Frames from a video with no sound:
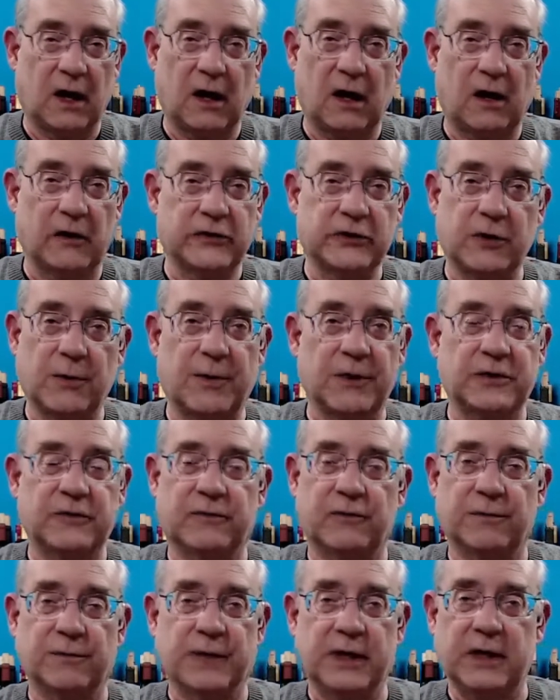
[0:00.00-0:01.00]
so much
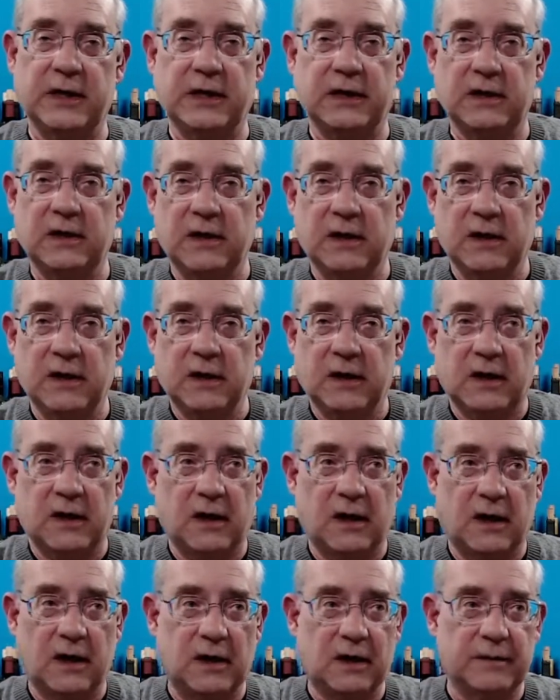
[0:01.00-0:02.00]
for me.
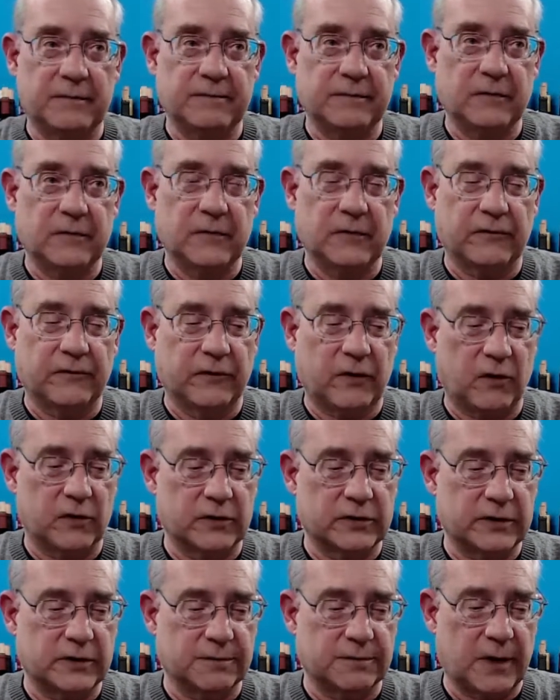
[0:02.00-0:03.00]
The
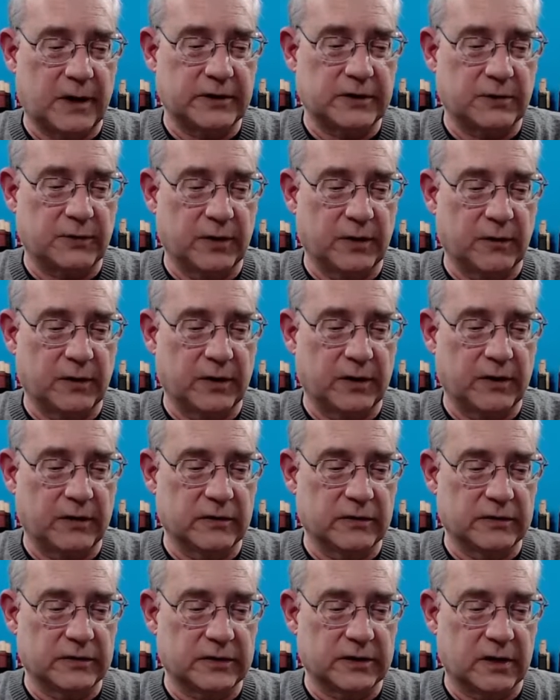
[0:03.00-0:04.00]
folks at Baitoue
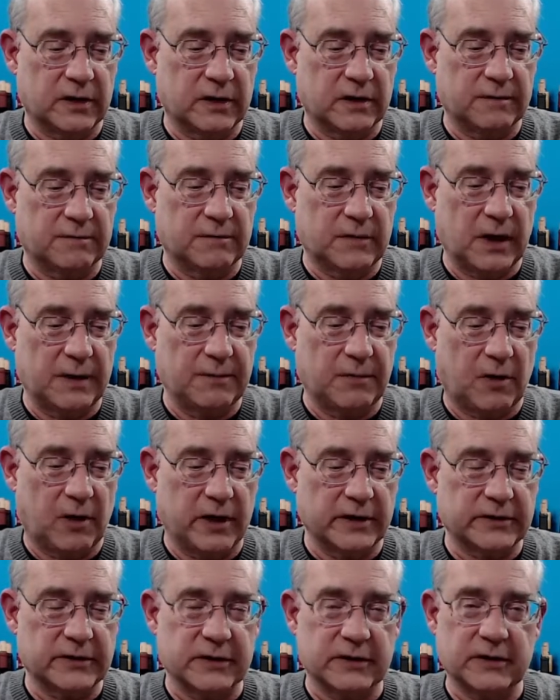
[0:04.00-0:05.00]
Radios, my
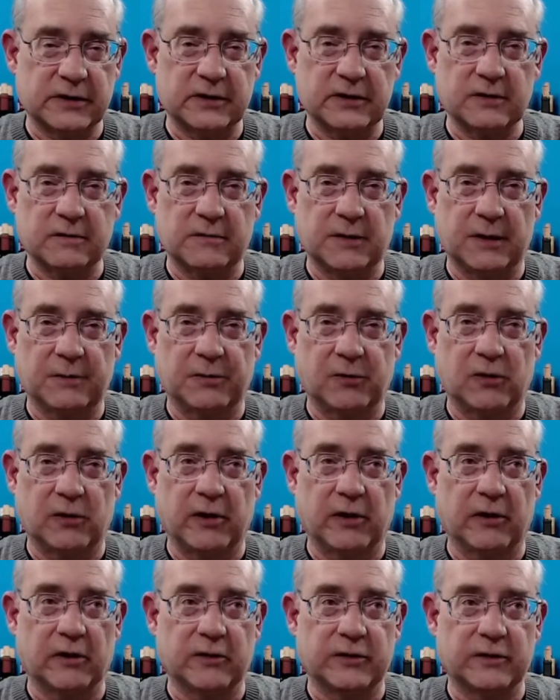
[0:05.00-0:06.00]
bosses, my
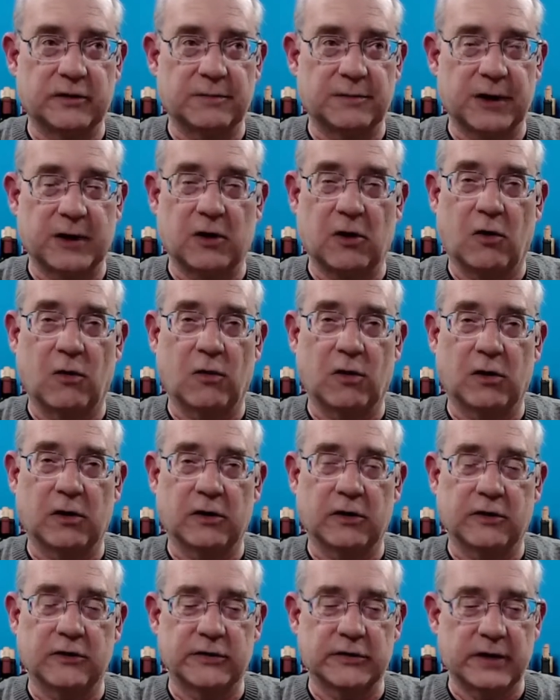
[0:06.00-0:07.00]
employers, my
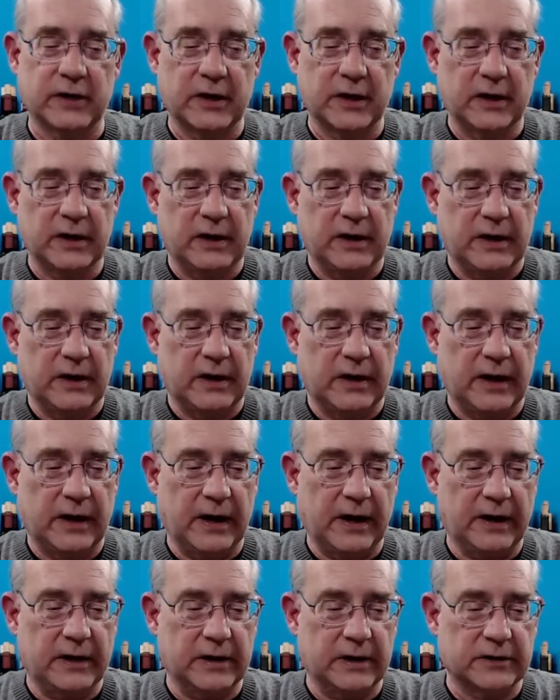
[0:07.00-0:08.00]
coworkers,
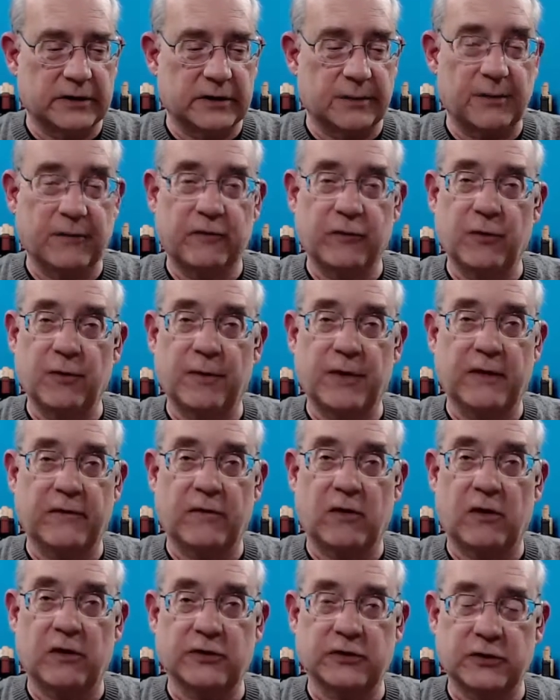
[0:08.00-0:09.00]
and some of whom have
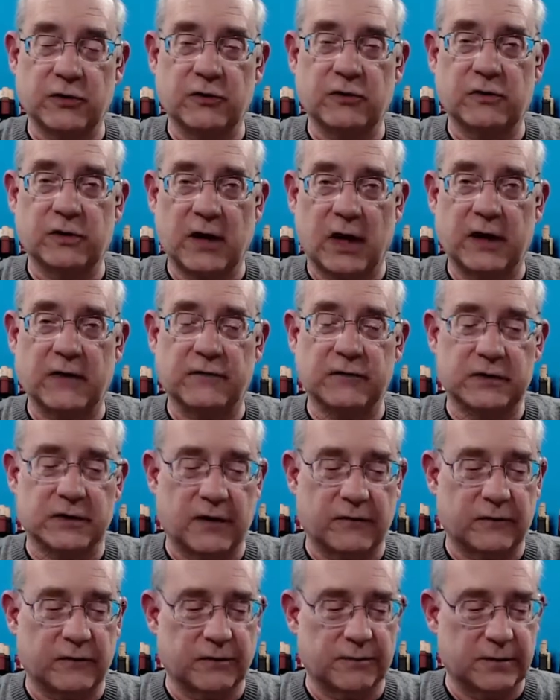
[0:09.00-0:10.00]
also kind of
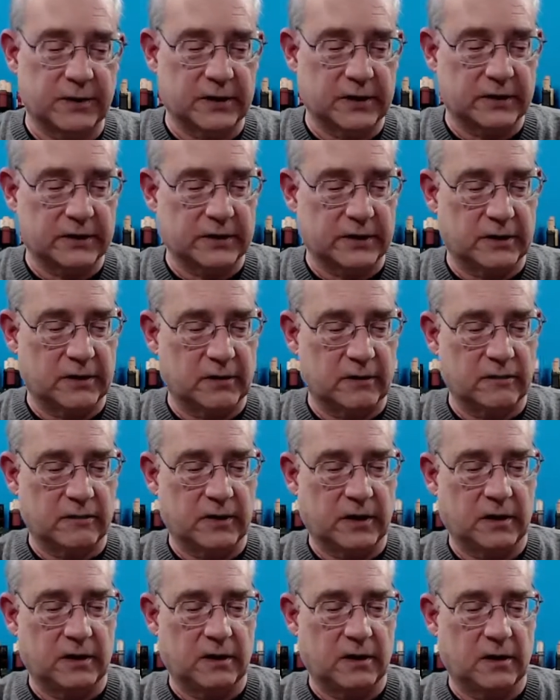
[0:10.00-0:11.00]
suffered, because I
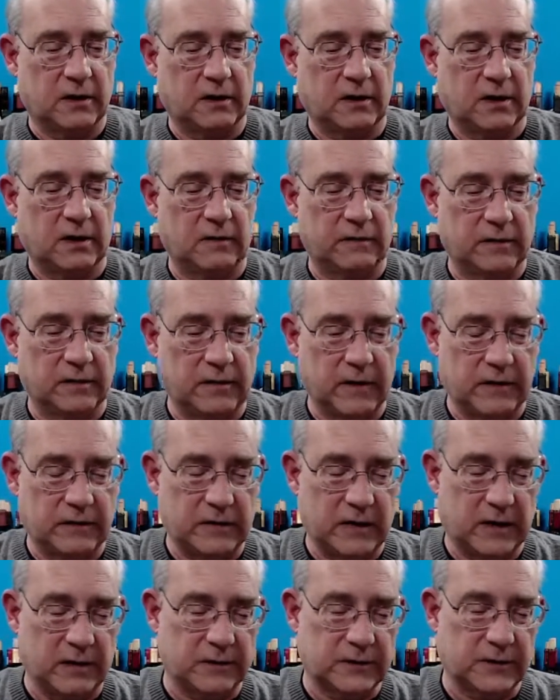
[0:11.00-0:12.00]
know
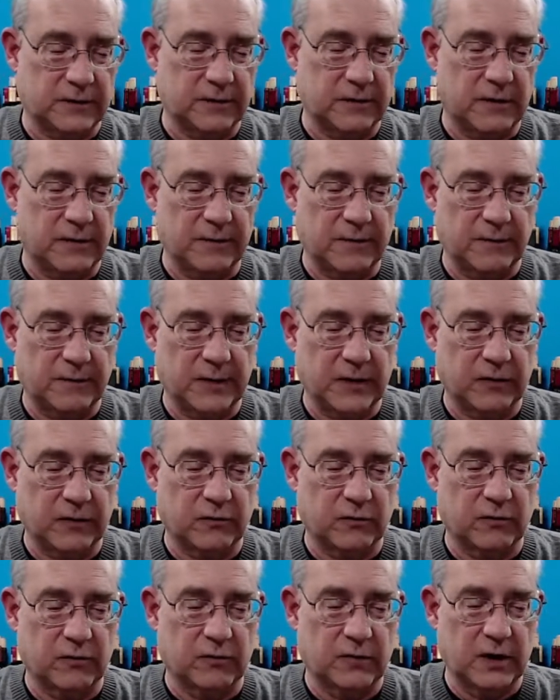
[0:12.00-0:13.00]
some of them have been
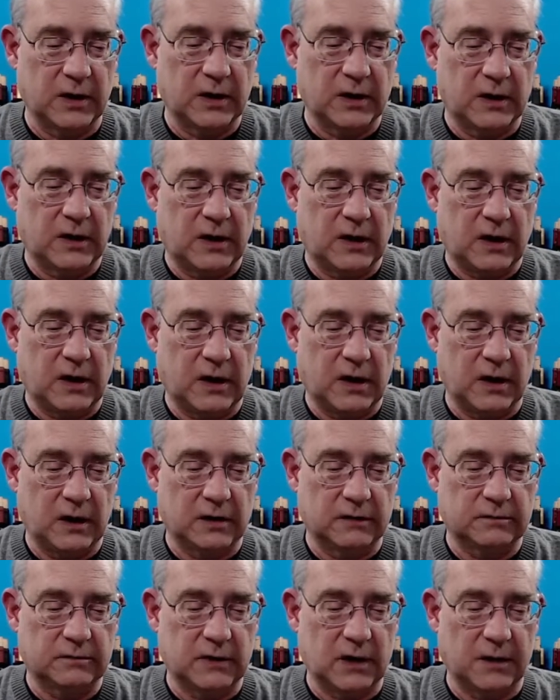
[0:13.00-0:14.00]
through
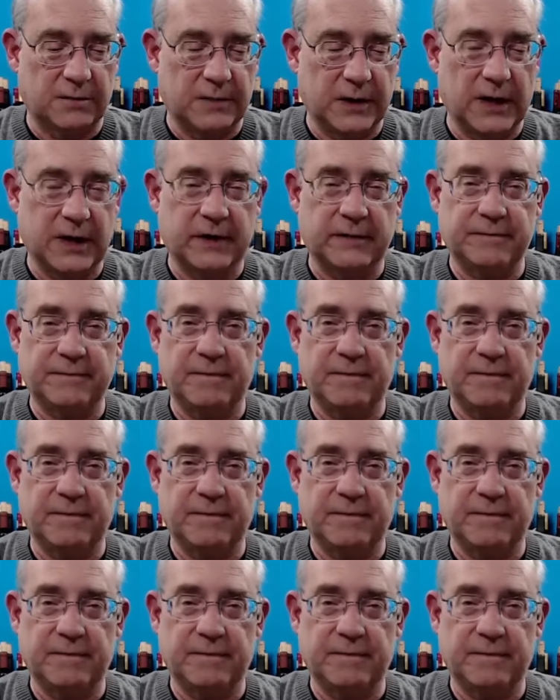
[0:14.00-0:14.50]
a bit